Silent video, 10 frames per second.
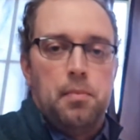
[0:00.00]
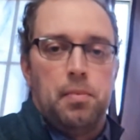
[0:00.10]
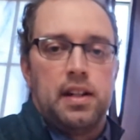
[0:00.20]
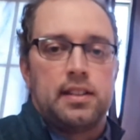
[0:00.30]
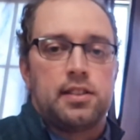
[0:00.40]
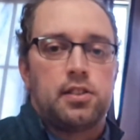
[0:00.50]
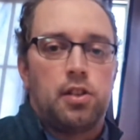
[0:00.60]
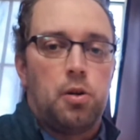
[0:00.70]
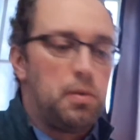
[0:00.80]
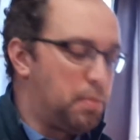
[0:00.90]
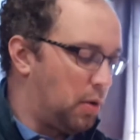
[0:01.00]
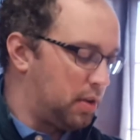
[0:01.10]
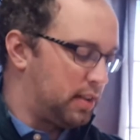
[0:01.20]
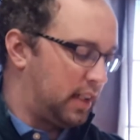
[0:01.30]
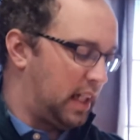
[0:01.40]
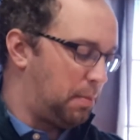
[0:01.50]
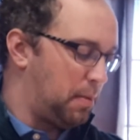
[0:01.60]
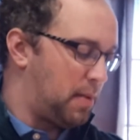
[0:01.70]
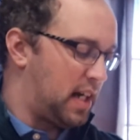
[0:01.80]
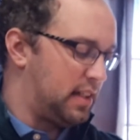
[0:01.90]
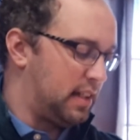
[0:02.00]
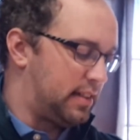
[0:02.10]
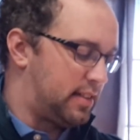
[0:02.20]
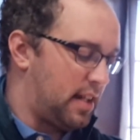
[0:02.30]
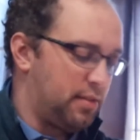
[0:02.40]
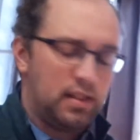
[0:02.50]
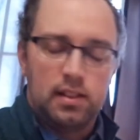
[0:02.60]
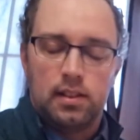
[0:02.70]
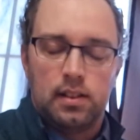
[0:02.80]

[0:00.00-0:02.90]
But it's so important to keep in mind that 7